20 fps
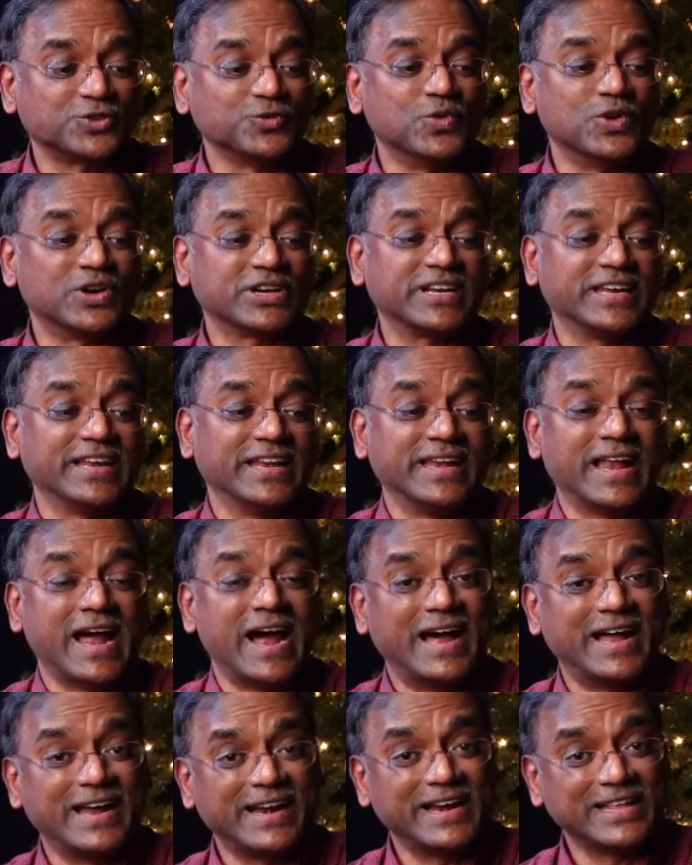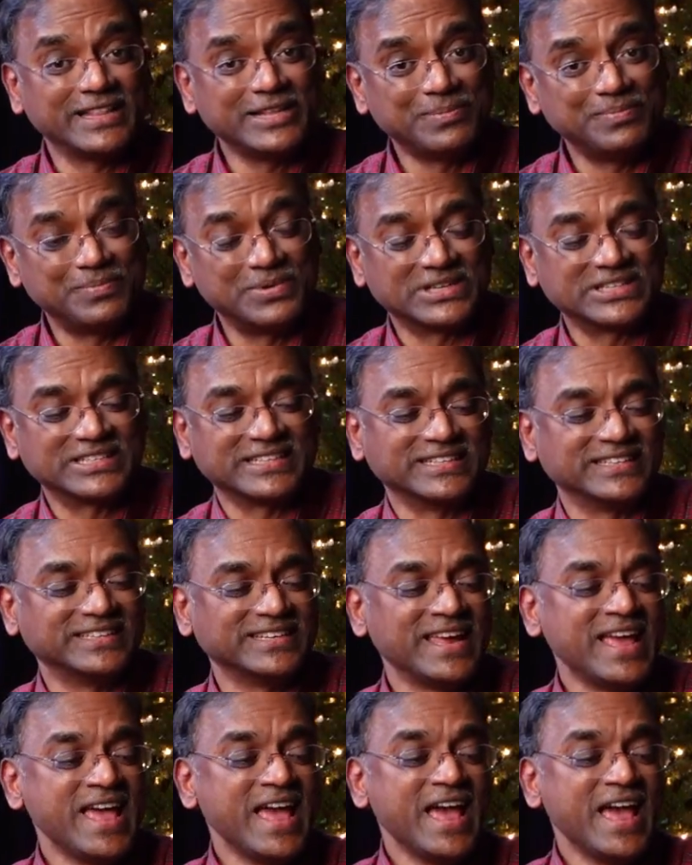work in another person.